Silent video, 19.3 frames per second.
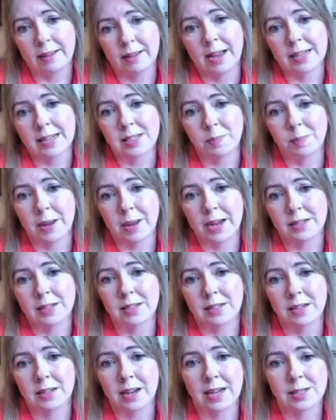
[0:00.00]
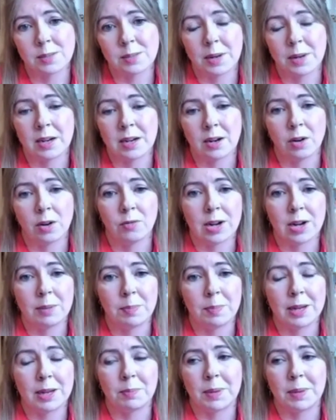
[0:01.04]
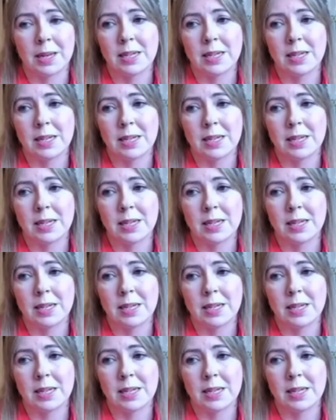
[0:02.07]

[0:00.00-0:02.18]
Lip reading: aspect has been a really big